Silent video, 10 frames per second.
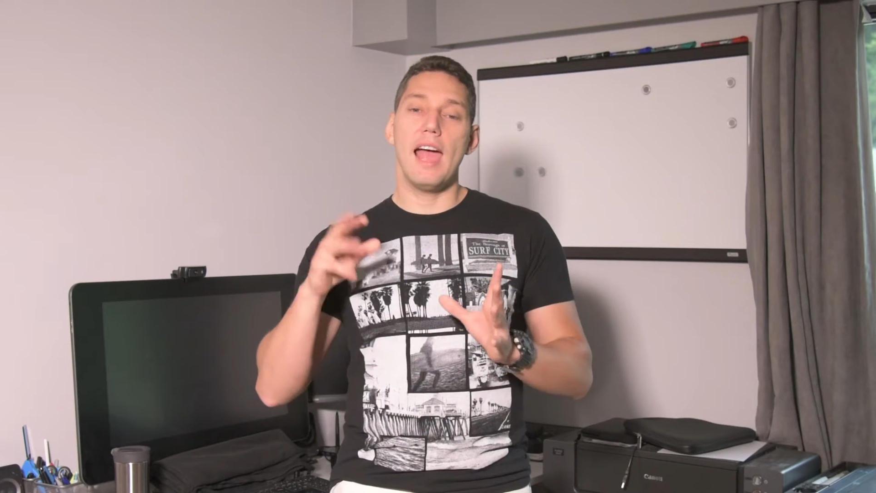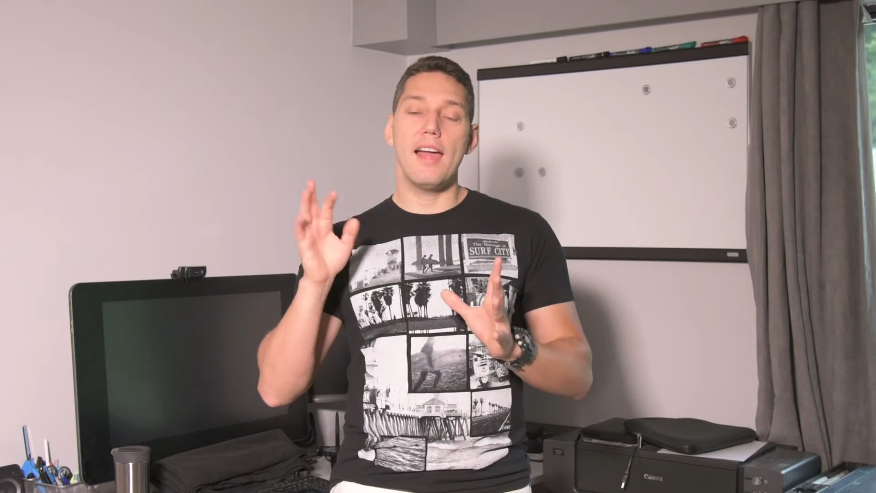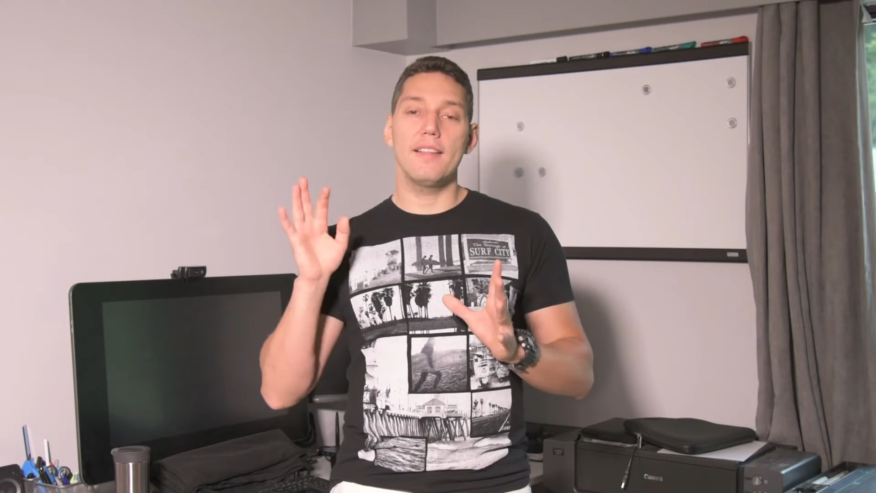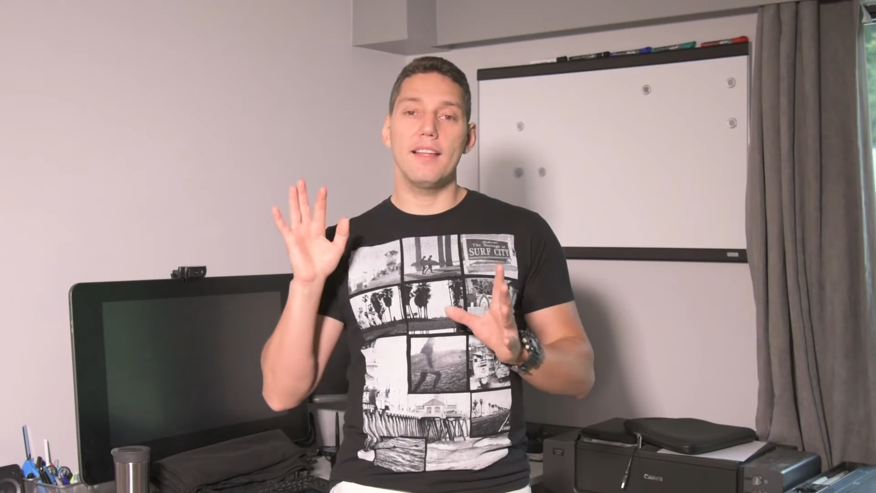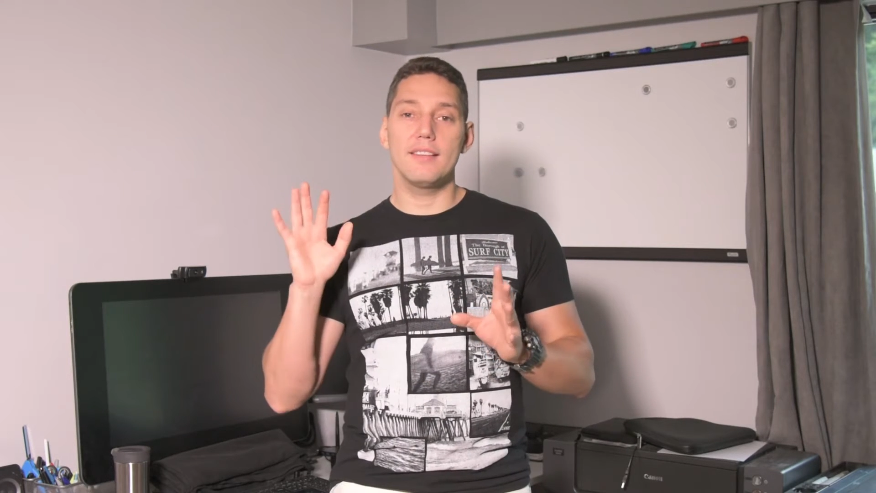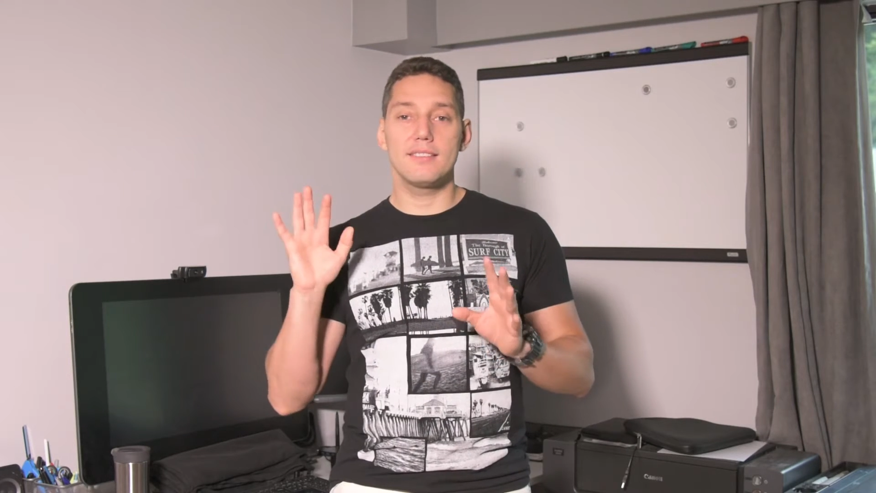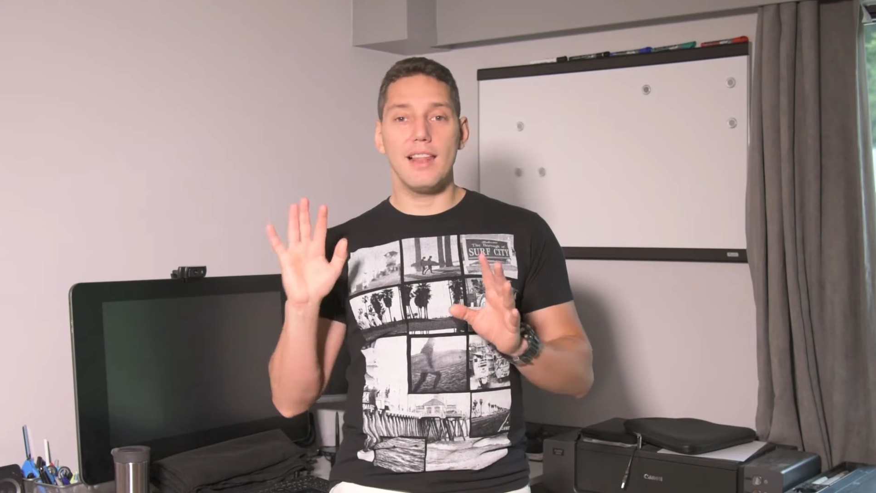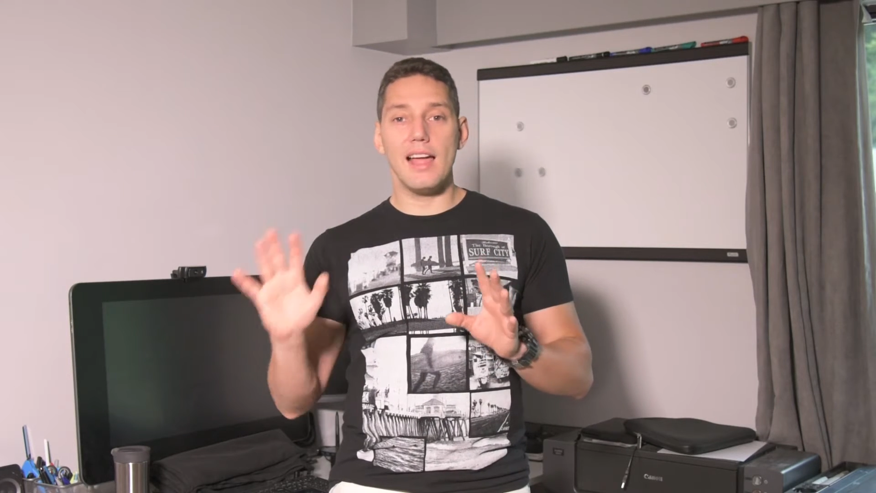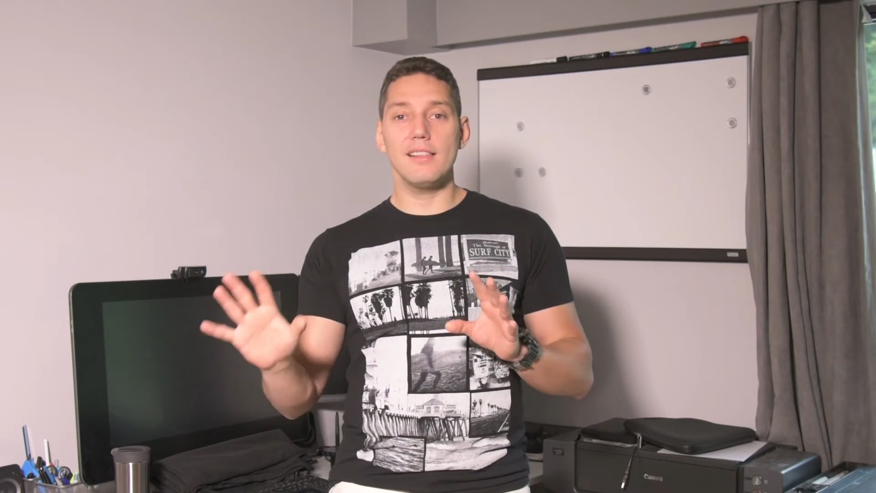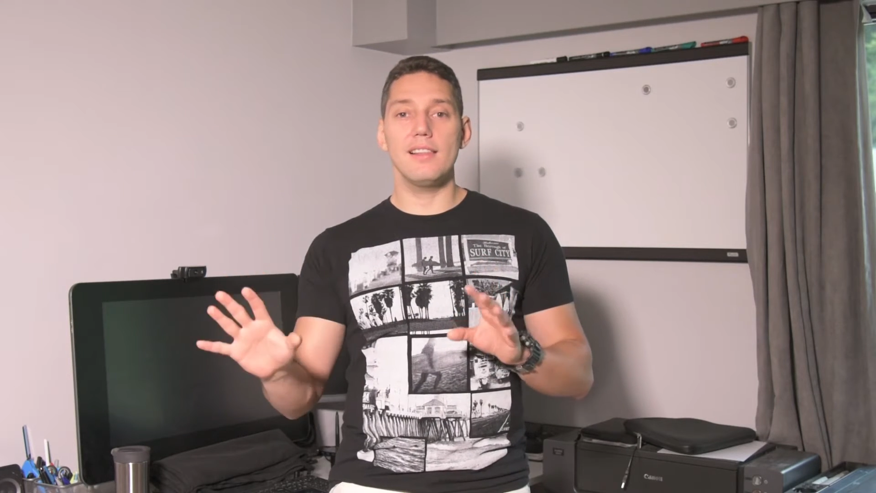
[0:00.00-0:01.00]
and a
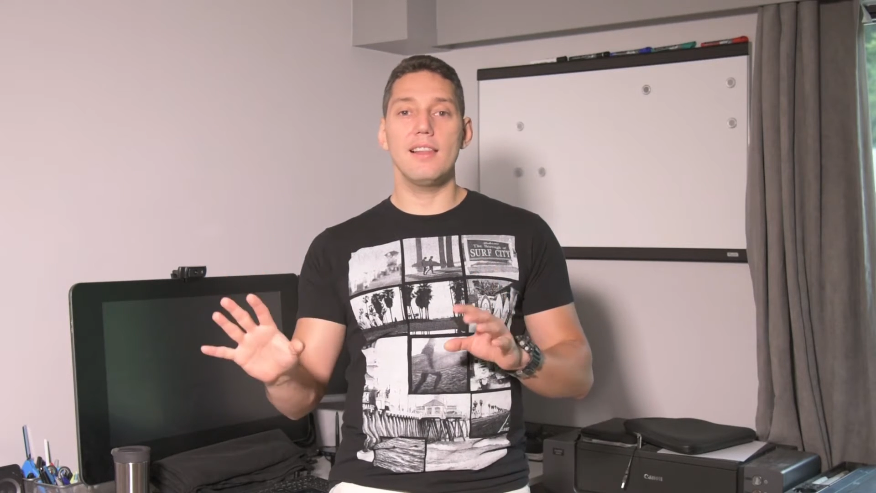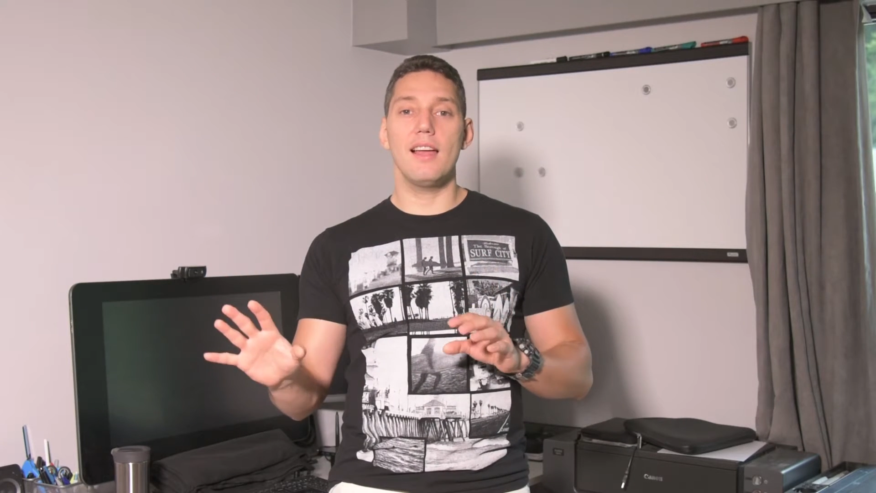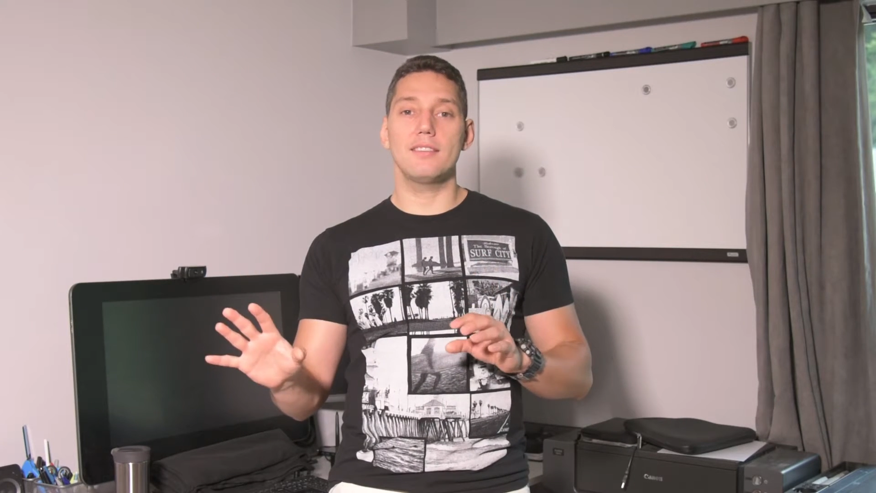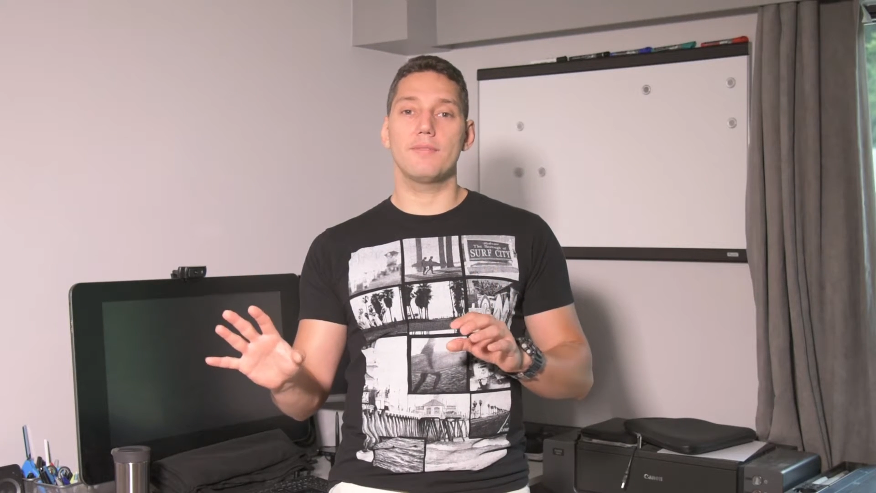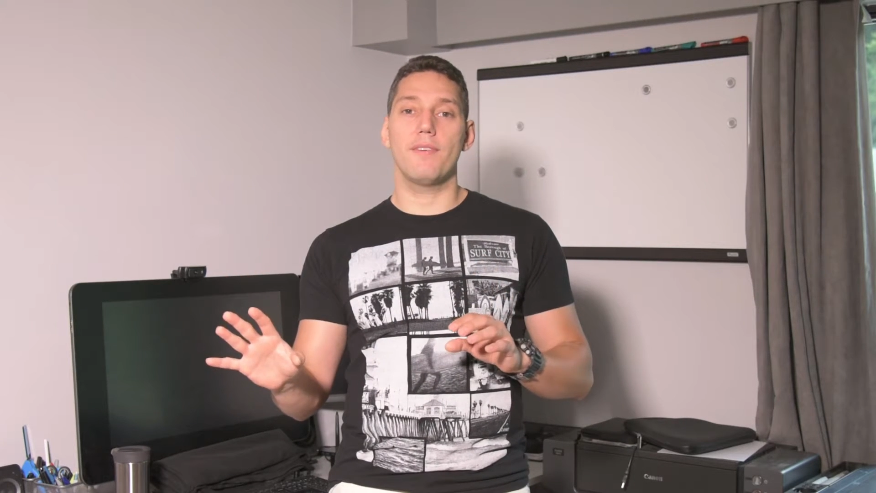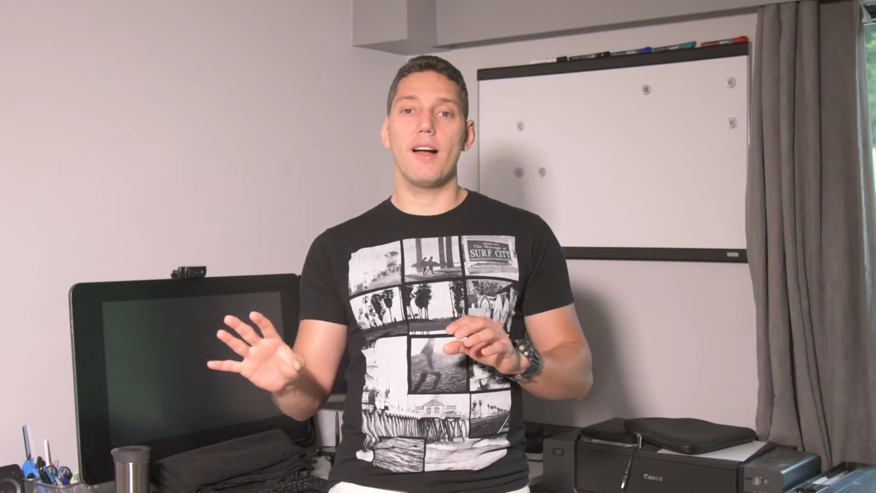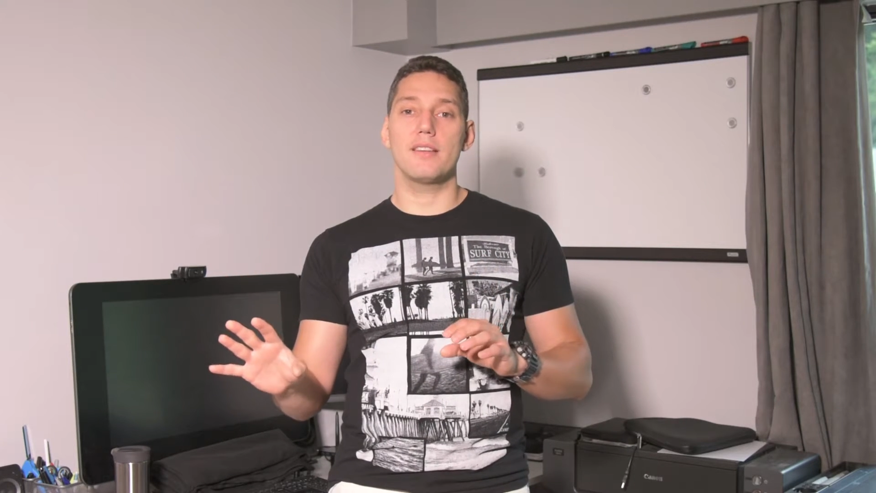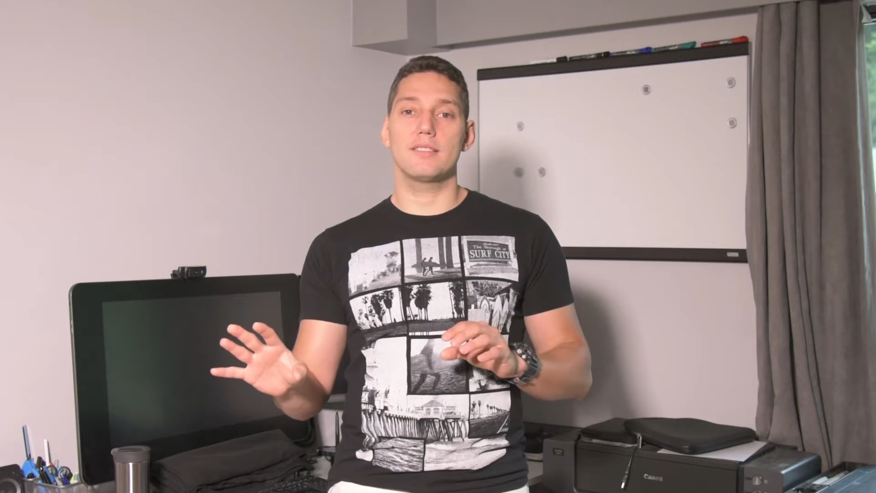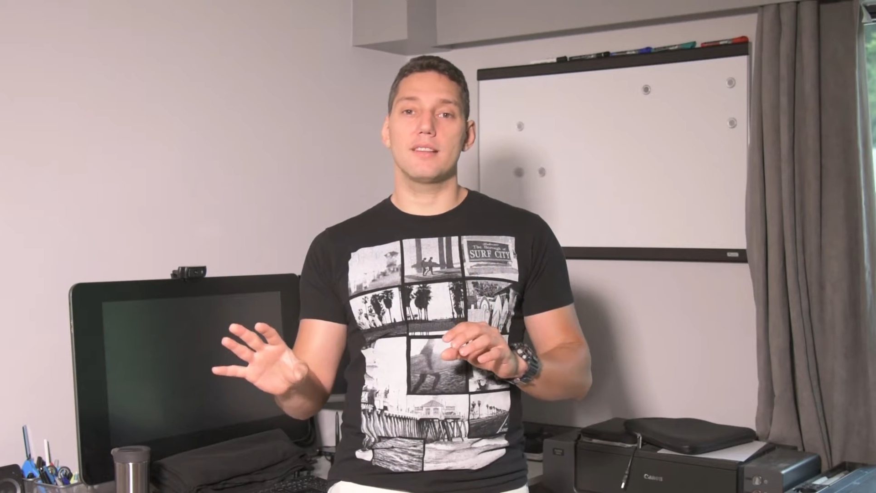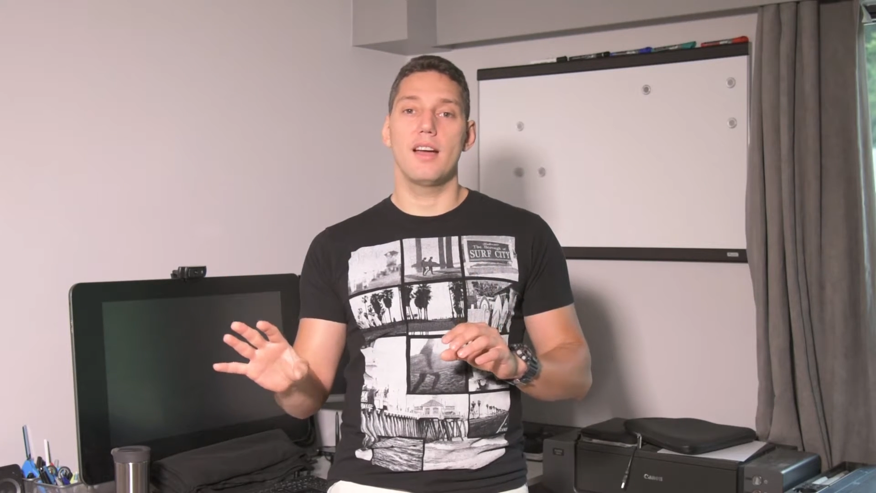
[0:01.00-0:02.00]
slightly less
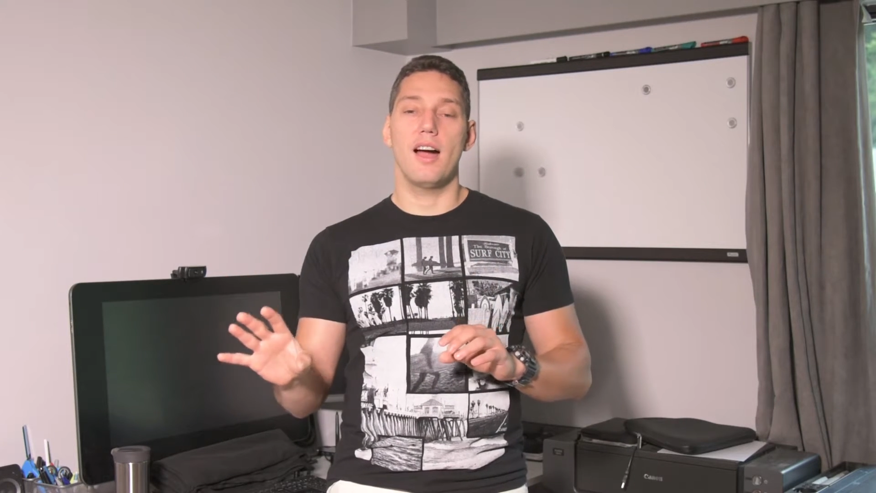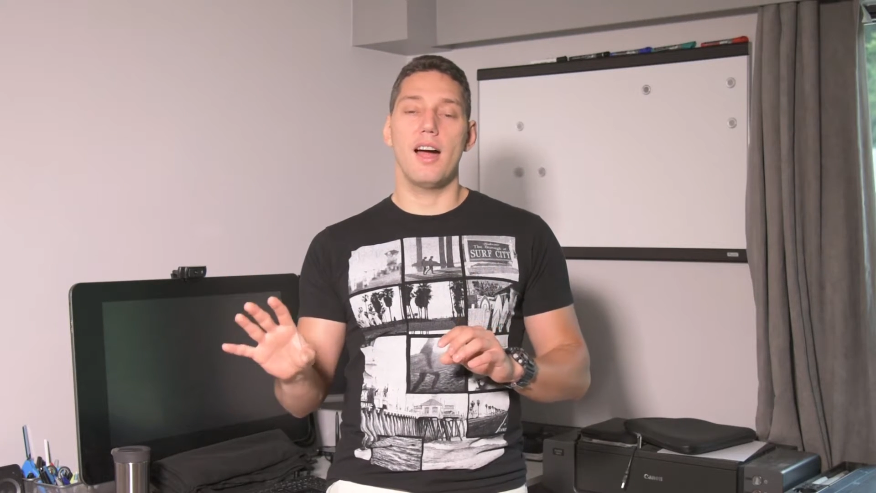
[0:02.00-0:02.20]
fast